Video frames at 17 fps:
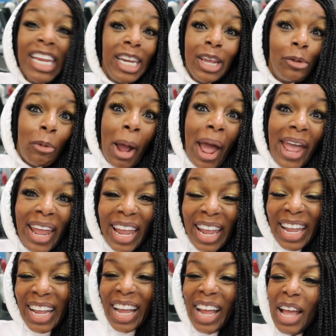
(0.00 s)
this.
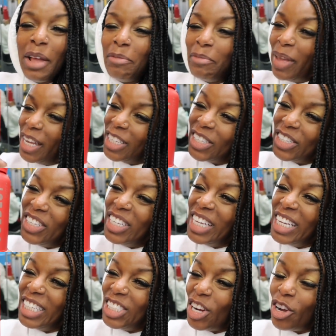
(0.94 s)
Anyway, make sure
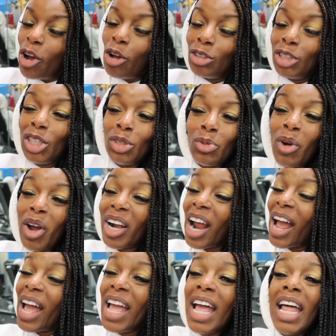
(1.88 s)
you get your coldest
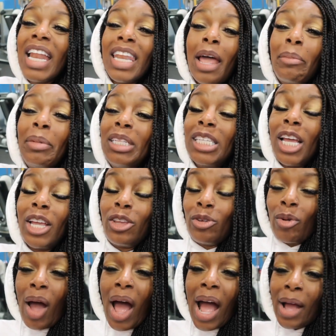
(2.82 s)
water. Let me tell
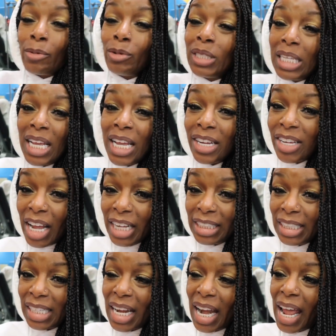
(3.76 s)
you, I was here
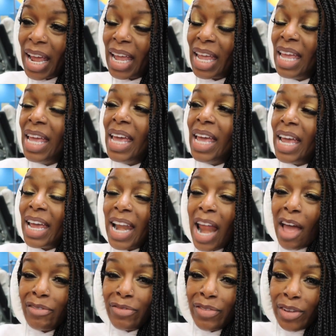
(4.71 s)
yesterday
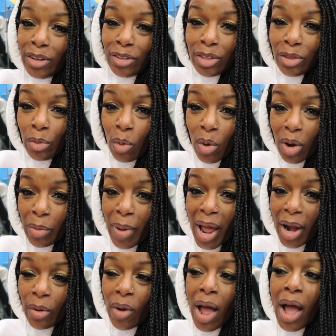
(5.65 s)
and I filled the water
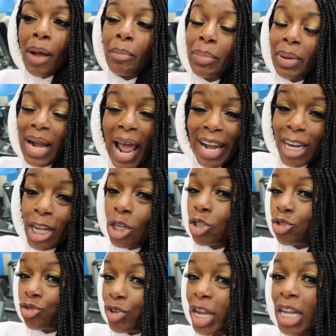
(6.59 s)
bottle up, but I
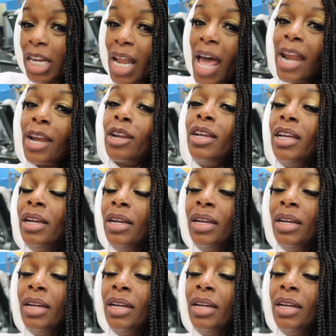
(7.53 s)
didn't drink a lot